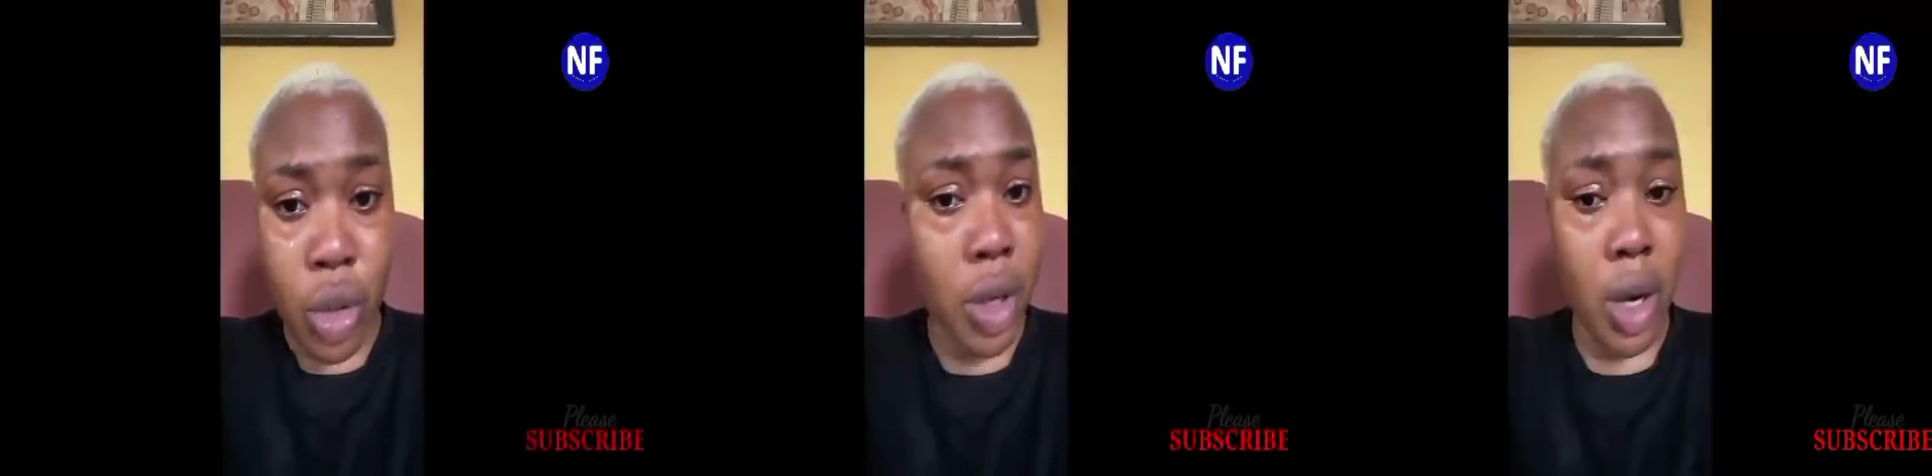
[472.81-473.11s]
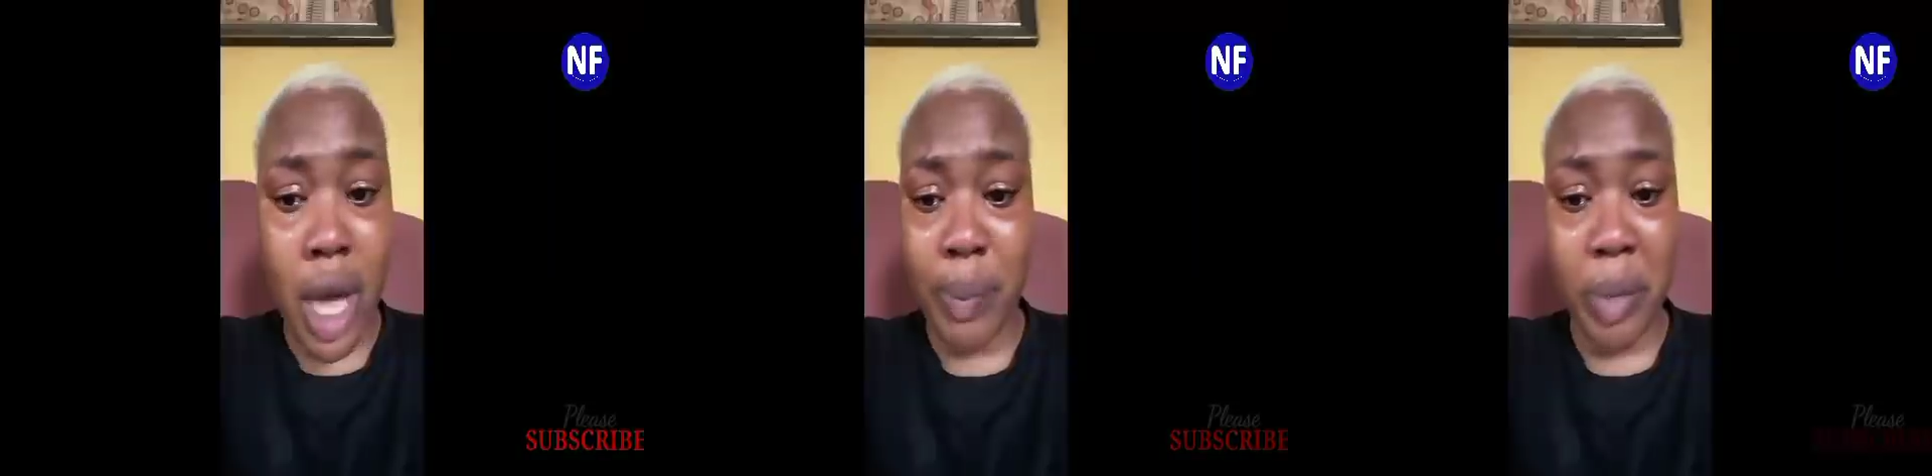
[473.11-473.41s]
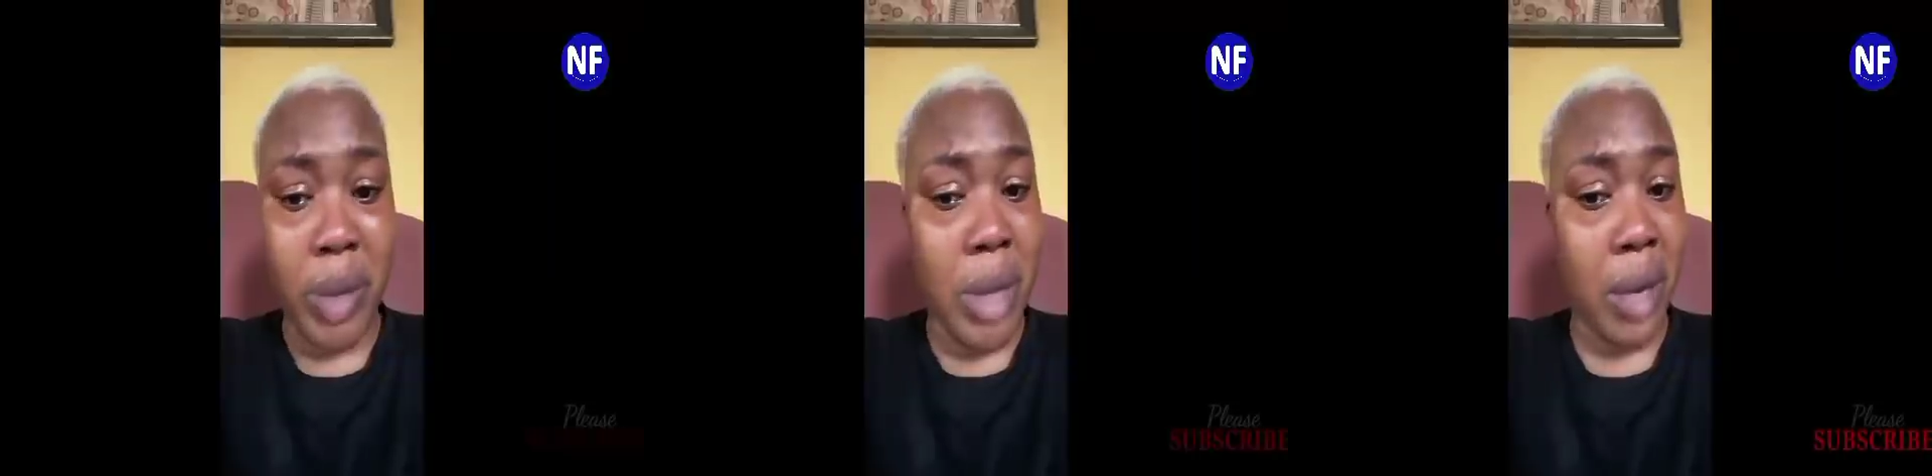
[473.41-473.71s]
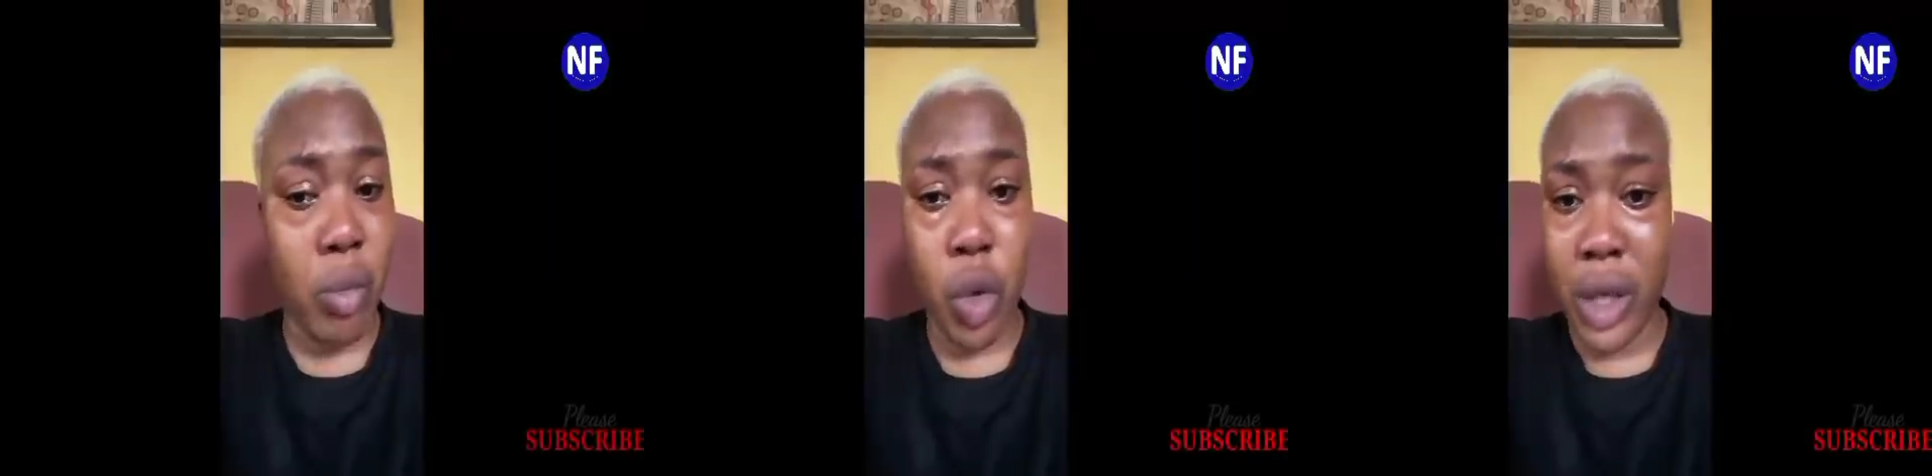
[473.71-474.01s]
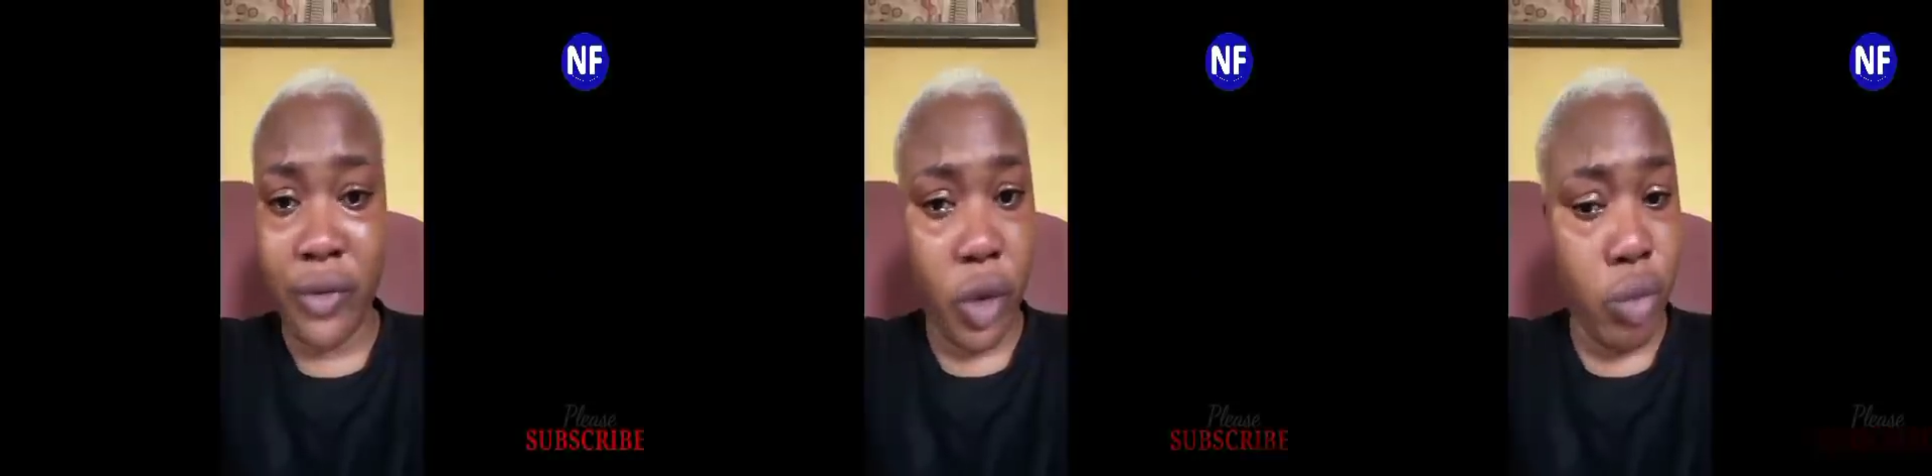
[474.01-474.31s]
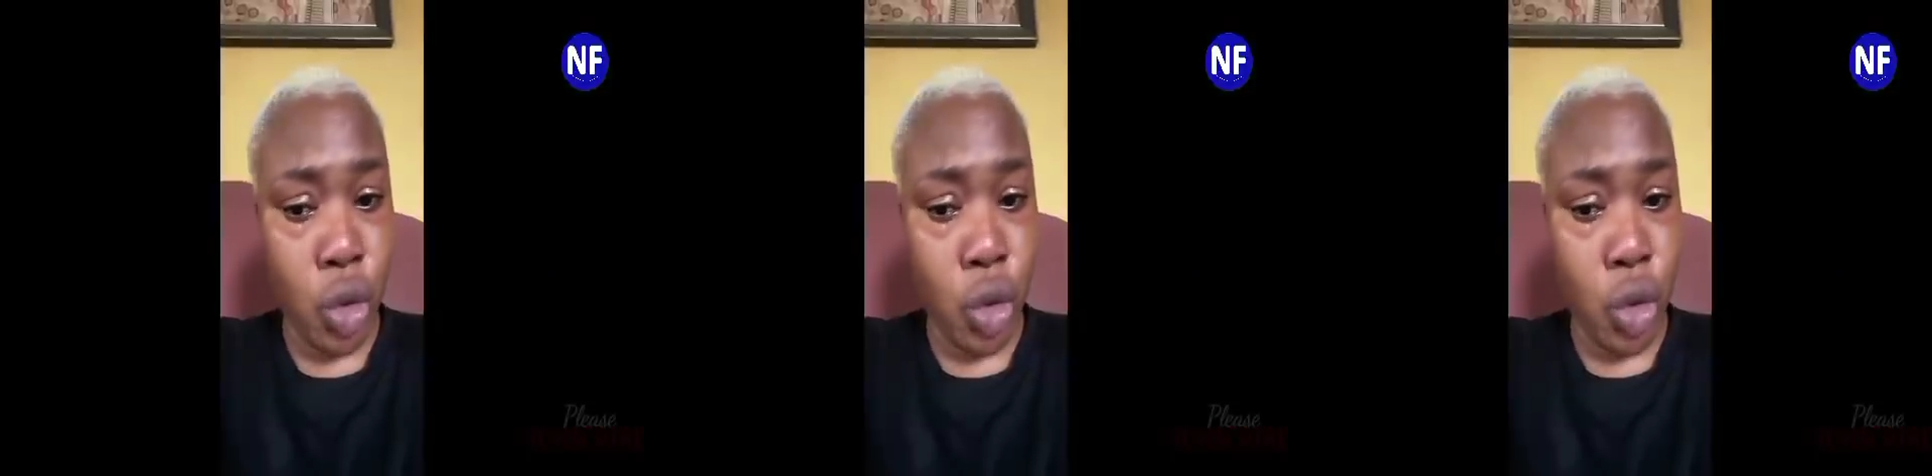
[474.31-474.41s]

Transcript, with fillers: you're not helping me make money from